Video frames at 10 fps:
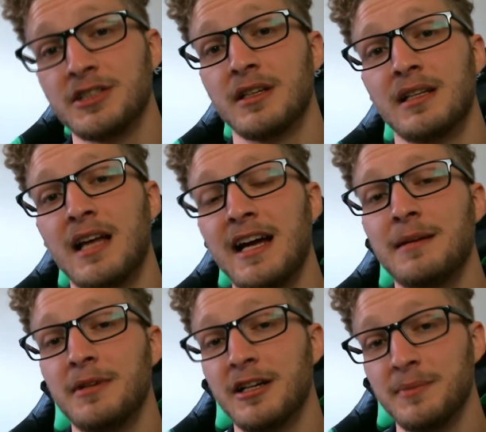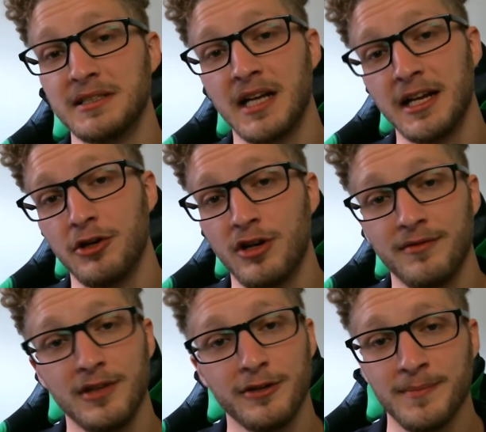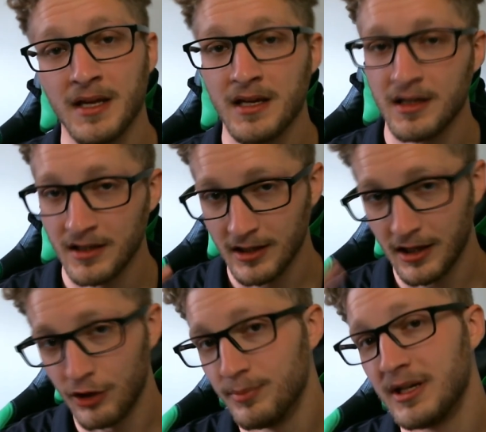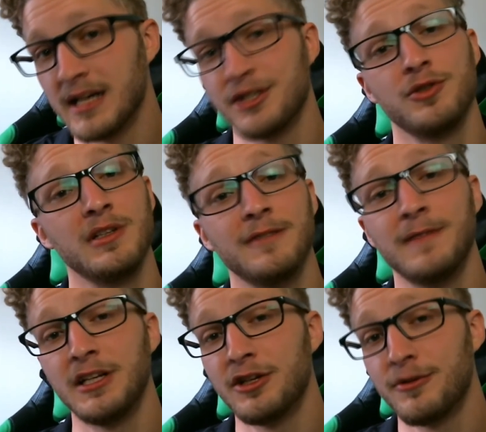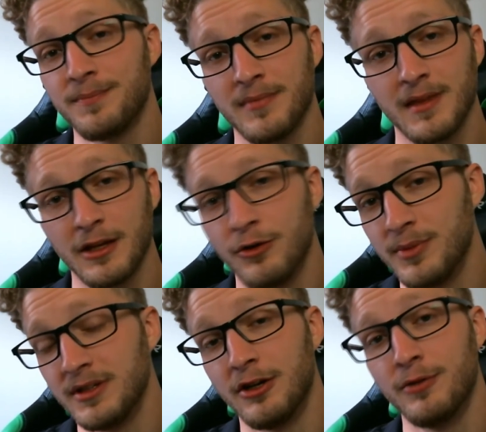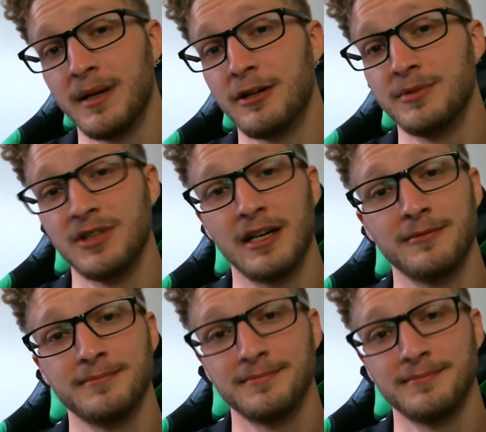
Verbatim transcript: Online. I'm going to be signing off here. Hope you guys enjoyed the video. Hope, you, hope it helped you out.